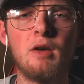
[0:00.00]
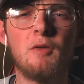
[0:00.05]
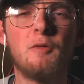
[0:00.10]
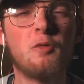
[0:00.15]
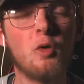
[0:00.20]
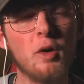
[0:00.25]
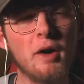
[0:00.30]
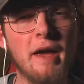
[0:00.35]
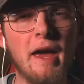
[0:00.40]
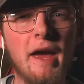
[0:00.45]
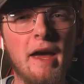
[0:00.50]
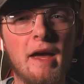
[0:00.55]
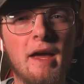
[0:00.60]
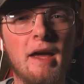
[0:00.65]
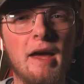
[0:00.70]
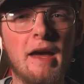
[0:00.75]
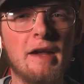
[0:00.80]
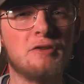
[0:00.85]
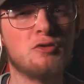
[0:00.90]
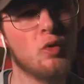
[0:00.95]

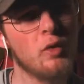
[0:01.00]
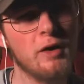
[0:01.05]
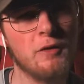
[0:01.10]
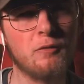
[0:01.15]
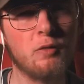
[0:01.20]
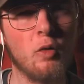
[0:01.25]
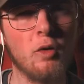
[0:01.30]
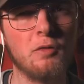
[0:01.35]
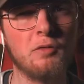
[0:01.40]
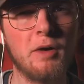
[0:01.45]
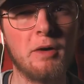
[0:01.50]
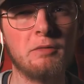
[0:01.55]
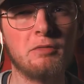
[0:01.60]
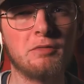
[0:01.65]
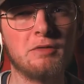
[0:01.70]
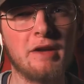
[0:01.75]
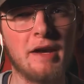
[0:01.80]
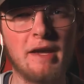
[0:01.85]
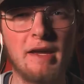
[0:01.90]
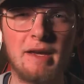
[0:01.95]
4K at 24 frames per
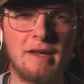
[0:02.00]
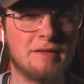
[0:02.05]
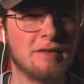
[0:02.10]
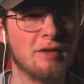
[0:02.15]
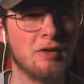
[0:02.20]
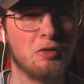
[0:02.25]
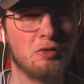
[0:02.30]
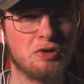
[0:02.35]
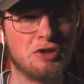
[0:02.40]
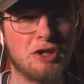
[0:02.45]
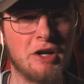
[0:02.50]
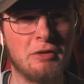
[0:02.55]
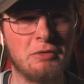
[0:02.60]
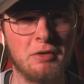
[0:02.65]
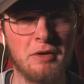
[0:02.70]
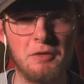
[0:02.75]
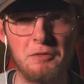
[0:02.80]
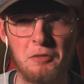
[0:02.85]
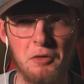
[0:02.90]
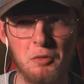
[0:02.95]
second gets a little
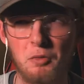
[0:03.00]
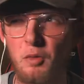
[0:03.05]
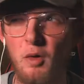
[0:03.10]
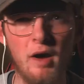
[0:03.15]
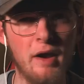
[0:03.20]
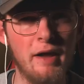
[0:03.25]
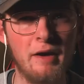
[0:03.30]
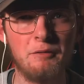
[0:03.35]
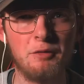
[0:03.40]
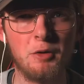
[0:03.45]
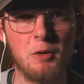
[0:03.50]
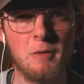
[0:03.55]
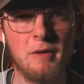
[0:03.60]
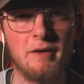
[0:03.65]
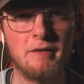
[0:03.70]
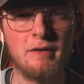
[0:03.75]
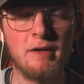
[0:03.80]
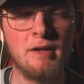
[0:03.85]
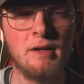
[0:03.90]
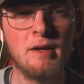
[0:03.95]
jittery for whatever
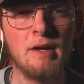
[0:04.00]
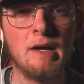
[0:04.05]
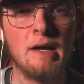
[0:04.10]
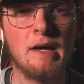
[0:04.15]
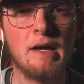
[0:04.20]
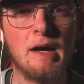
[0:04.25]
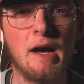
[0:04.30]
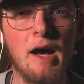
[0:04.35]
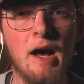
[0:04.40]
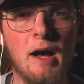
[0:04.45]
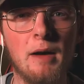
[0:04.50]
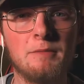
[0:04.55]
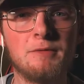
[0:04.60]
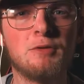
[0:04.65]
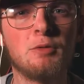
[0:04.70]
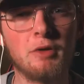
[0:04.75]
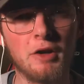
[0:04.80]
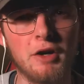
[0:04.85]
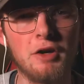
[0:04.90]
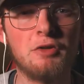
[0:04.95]
reason. So
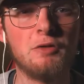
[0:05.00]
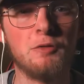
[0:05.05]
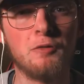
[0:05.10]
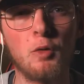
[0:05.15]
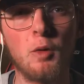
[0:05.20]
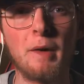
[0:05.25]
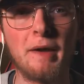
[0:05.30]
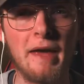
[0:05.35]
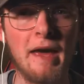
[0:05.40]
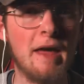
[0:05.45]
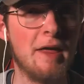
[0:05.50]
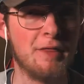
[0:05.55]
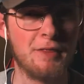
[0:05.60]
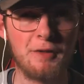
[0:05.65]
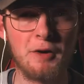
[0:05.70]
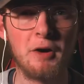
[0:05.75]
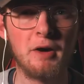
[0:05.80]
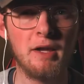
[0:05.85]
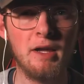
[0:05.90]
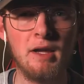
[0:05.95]
we're gonna do 4K at
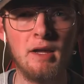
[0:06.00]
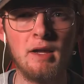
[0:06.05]
30,